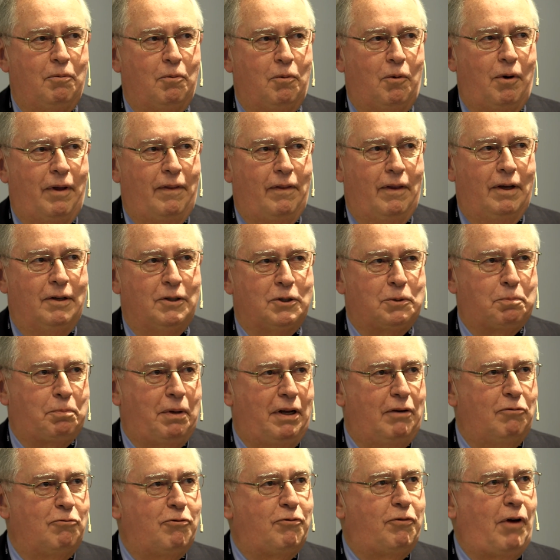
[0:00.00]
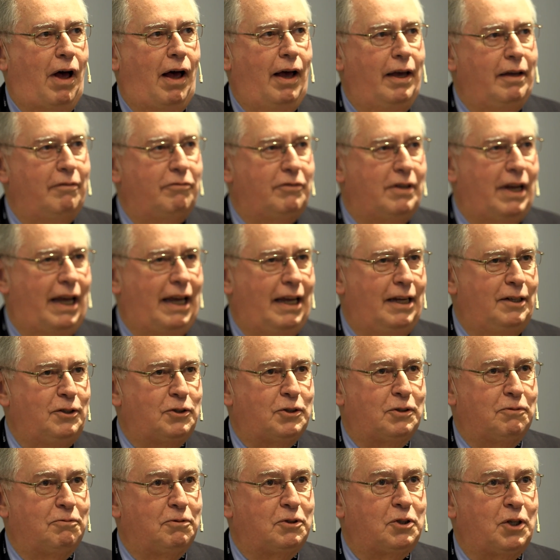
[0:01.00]
when there's been 5
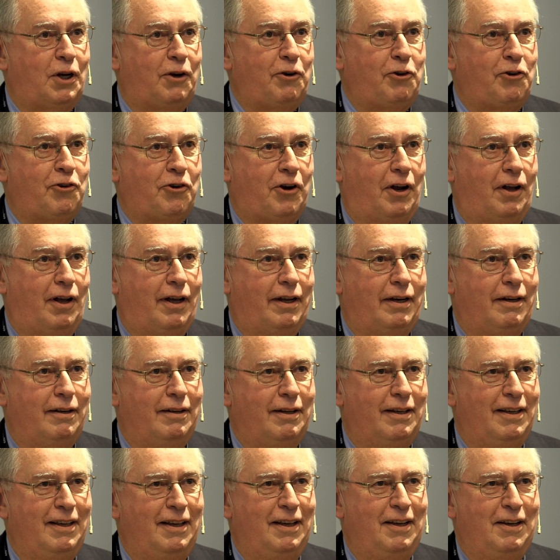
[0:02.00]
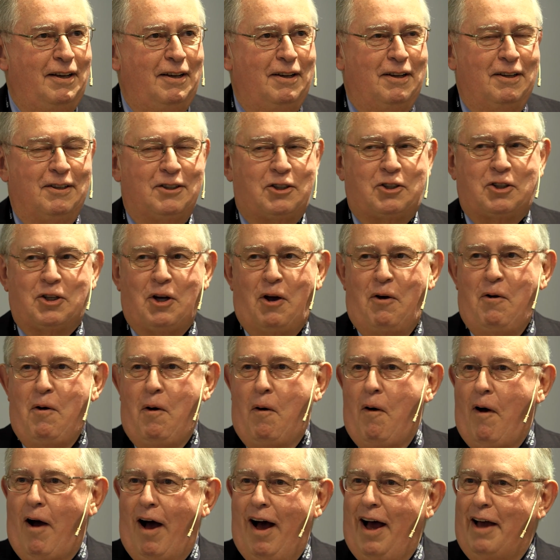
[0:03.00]
days of sunshine.
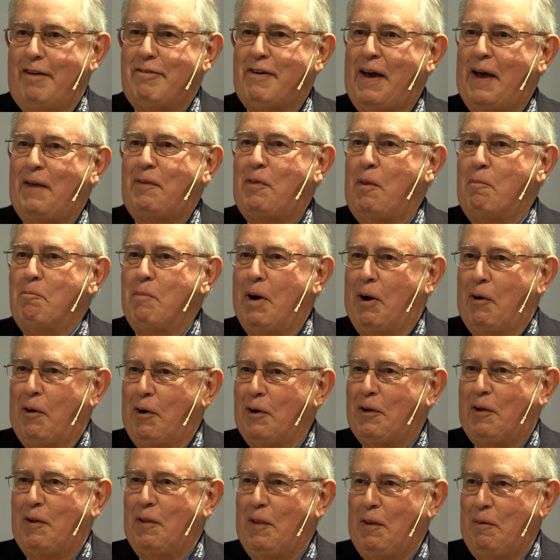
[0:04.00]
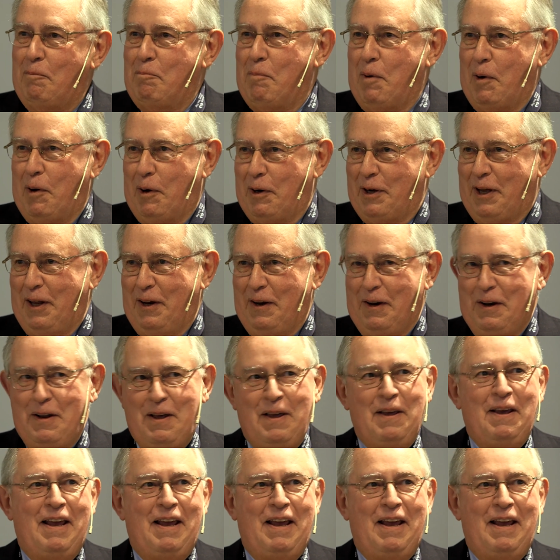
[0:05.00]
So I've had the miracle of Bergen,